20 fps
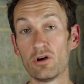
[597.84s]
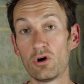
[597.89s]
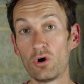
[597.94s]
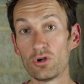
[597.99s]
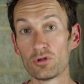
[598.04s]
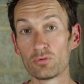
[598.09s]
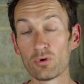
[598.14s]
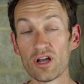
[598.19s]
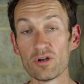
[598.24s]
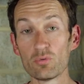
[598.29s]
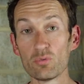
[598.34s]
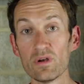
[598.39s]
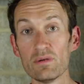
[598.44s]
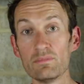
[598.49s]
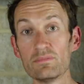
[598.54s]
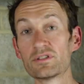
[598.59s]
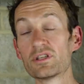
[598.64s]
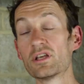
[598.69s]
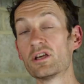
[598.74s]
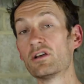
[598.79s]
on the right
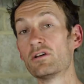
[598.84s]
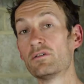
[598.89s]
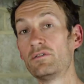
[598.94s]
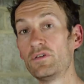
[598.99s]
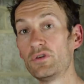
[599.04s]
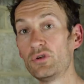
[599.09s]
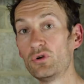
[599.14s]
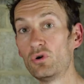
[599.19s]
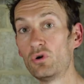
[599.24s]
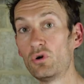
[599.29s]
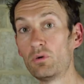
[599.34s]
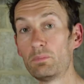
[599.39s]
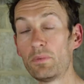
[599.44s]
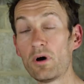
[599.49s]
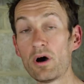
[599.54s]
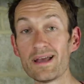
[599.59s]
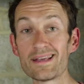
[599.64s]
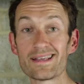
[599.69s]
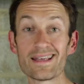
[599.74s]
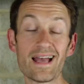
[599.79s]
rims for your
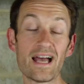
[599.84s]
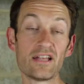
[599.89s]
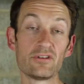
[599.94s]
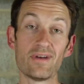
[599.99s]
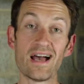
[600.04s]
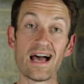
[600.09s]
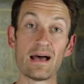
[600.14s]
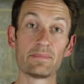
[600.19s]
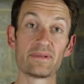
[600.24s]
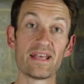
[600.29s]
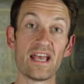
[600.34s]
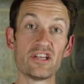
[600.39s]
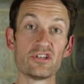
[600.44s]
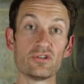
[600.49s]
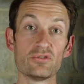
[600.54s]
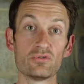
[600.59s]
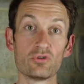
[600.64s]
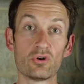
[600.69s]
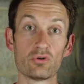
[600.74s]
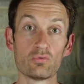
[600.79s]
bike and your
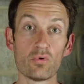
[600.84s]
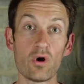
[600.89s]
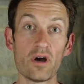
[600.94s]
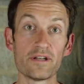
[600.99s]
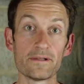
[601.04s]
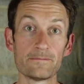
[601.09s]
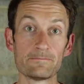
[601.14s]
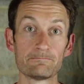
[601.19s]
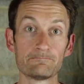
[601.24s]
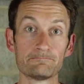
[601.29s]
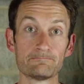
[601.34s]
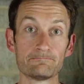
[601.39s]
application of riding.